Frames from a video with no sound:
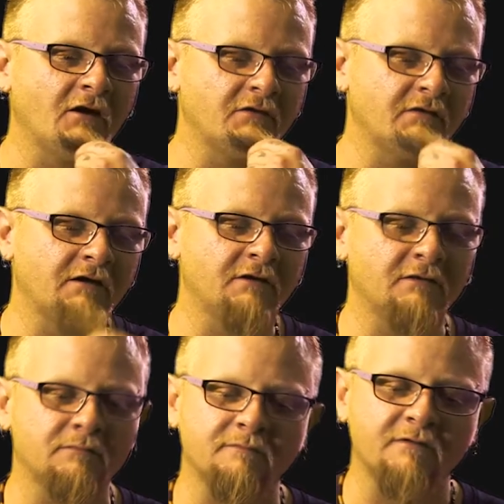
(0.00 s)

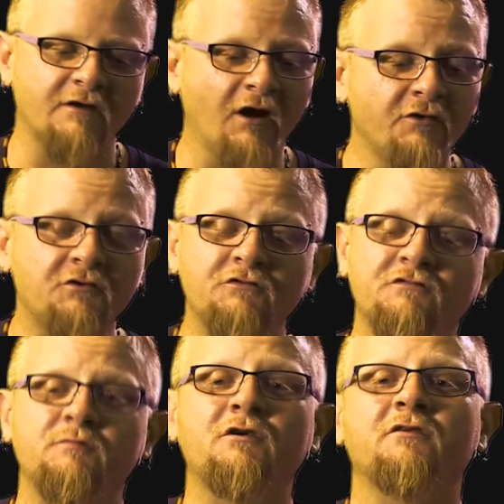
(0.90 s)
God
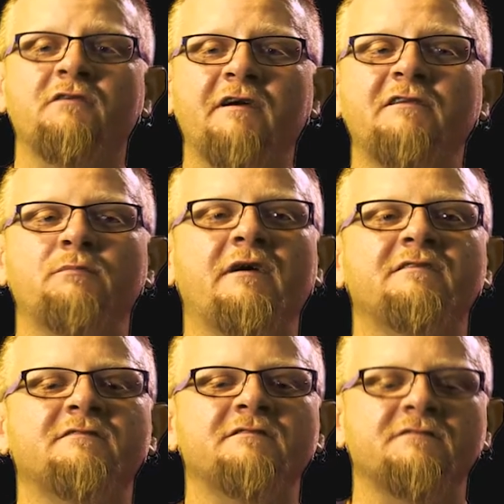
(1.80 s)
uses me on a daily
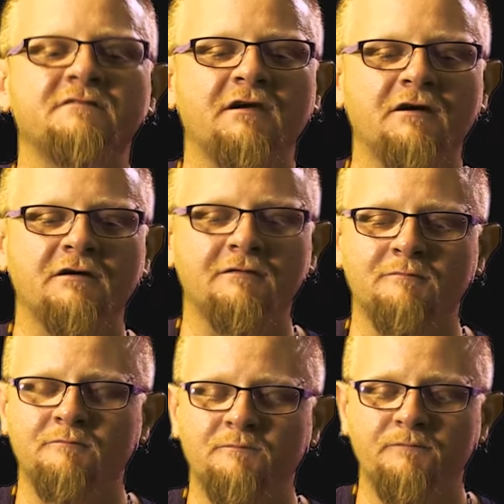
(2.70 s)
basis,
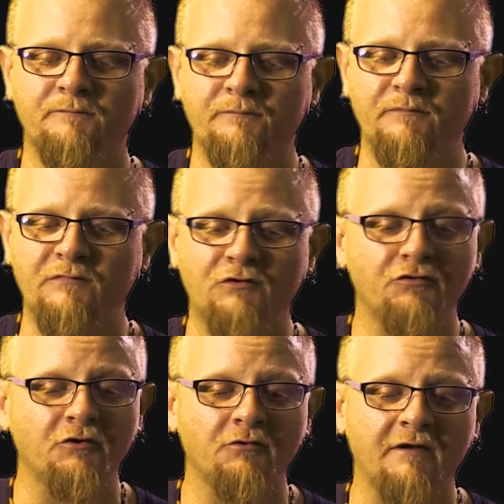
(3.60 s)

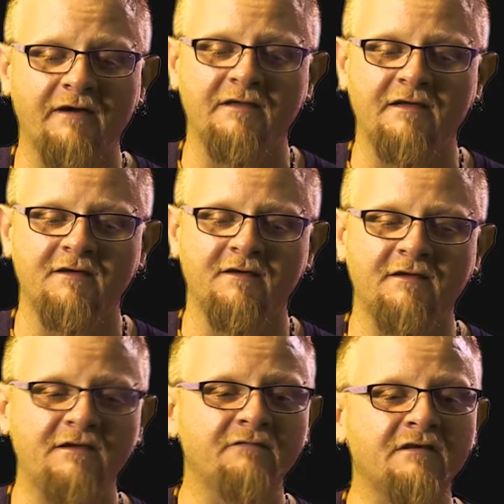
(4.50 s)
you know,
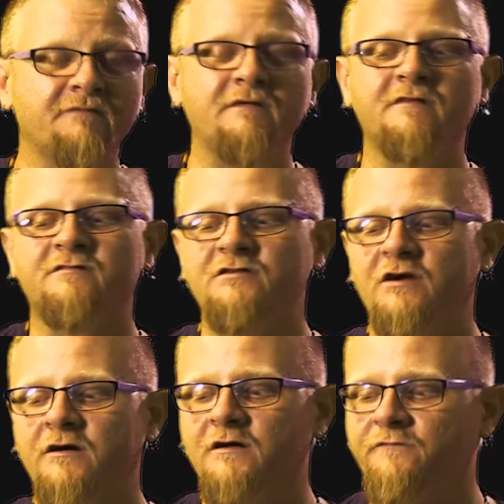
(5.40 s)
and even if it's
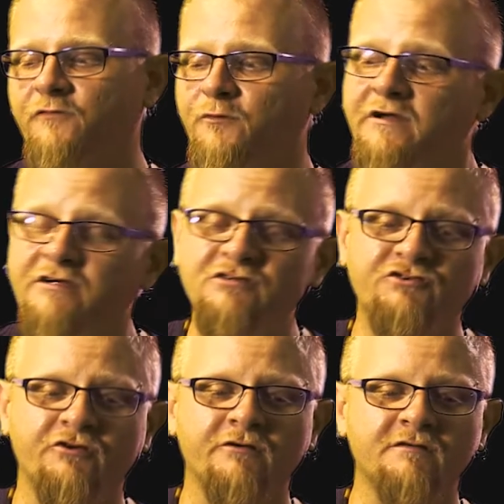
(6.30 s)
for
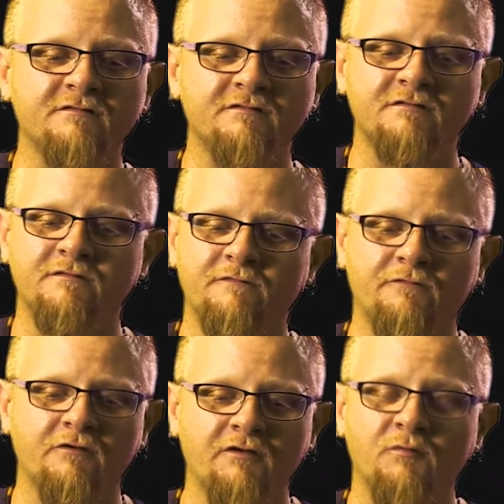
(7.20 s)
reinsurance
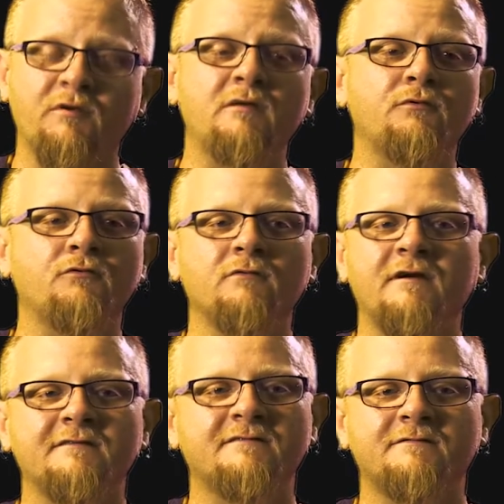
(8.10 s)
for other people,
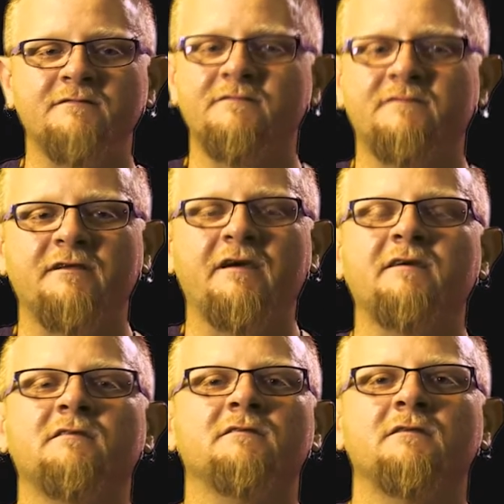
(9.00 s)
like
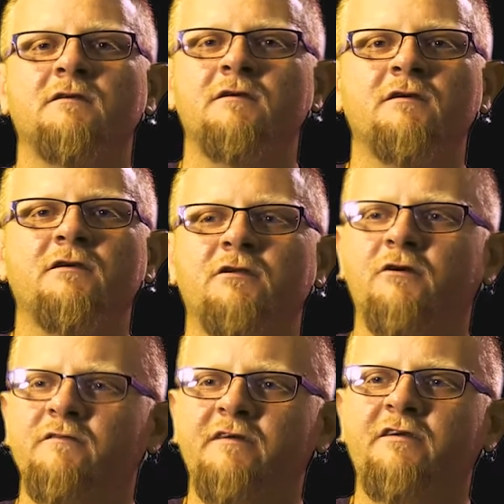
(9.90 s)
today. You
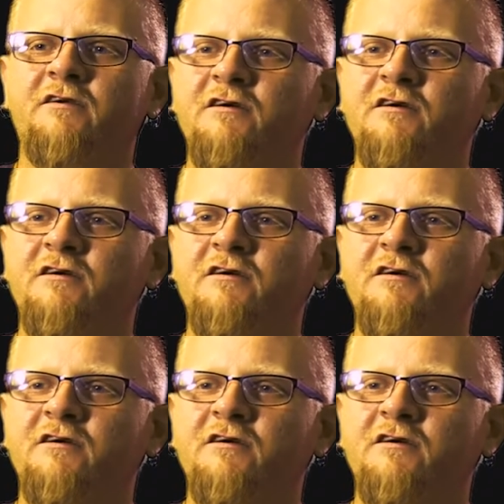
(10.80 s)
know, I was at a